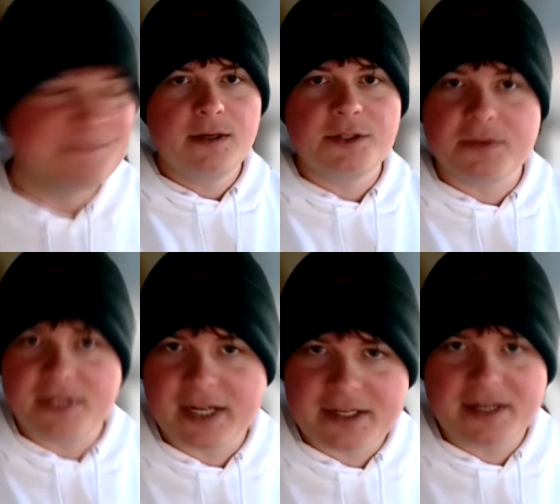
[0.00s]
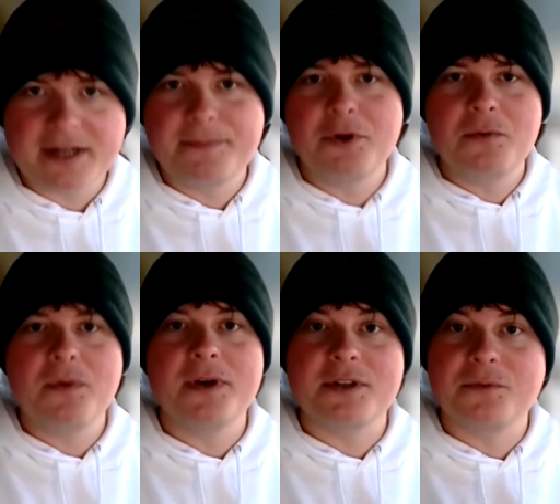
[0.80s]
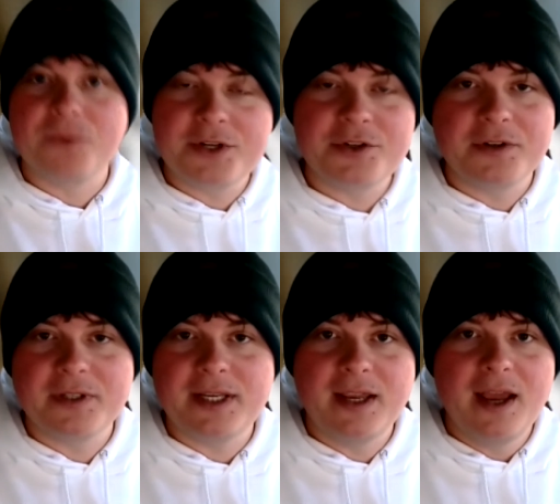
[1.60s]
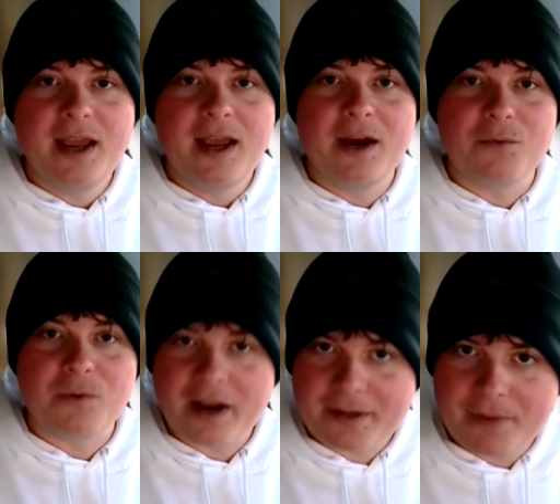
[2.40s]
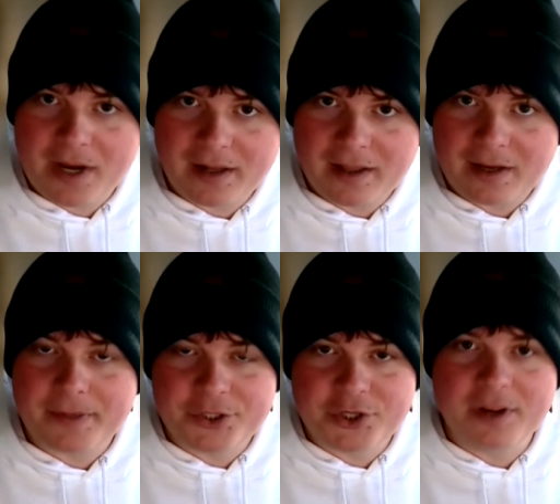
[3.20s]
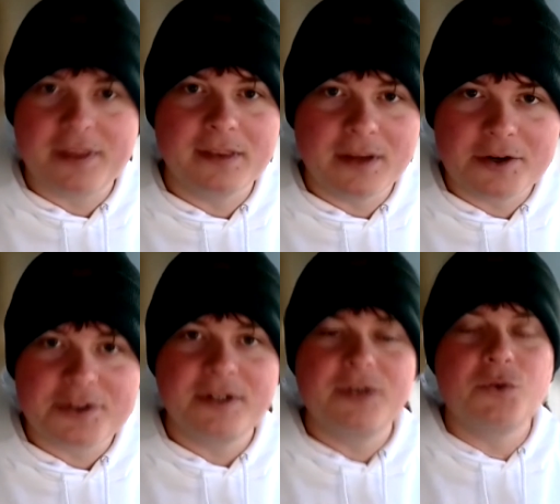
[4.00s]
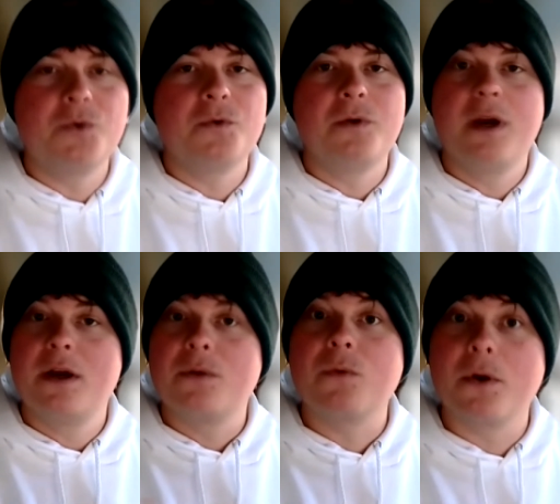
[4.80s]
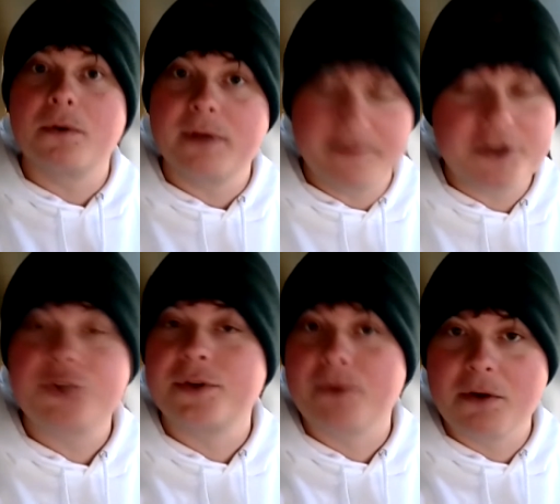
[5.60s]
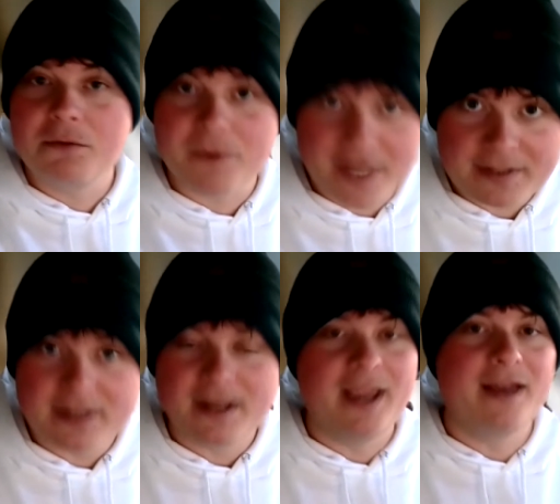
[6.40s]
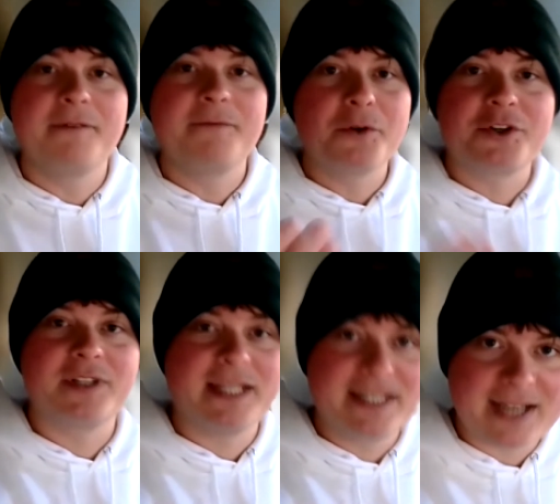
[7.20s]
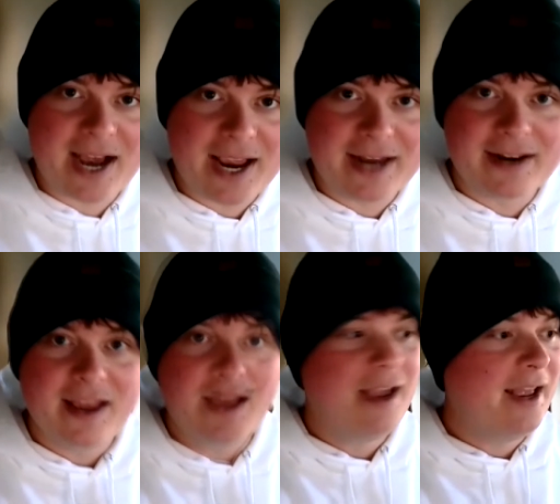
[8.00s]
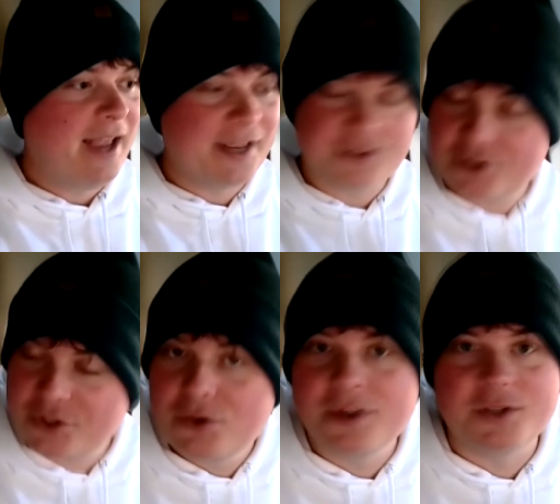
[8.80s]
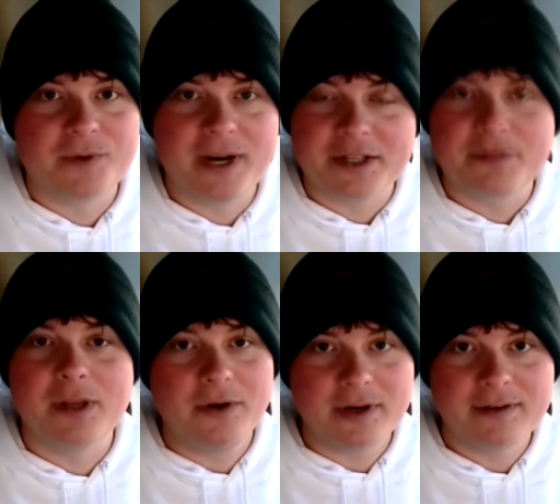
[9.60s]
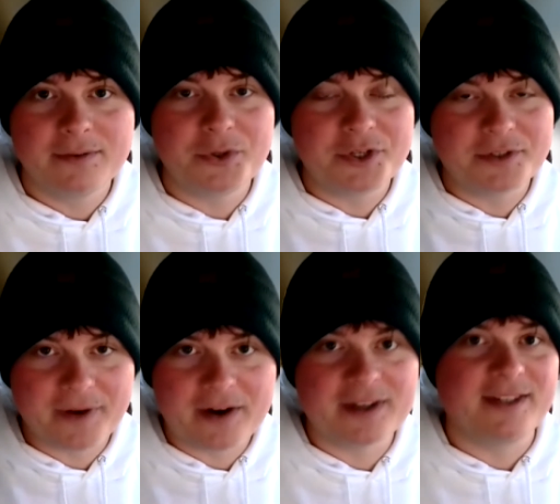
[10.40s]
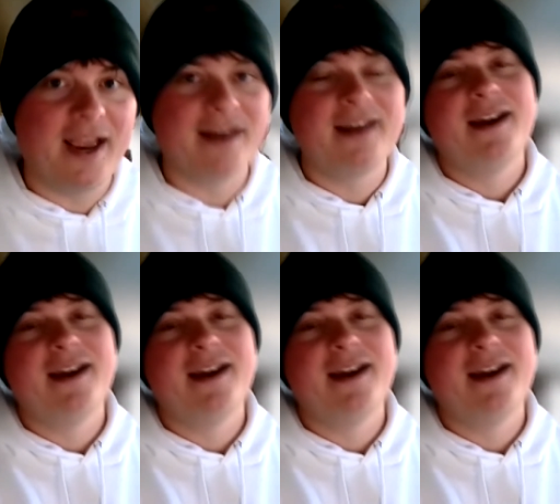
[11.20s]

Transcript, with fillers: So Tick, Tick, Boom was originally a rock monologue by Jonathan Larson, who wrote, eventually wrote Rent and unfortunately died as soon as Rent exploded, which is very sad.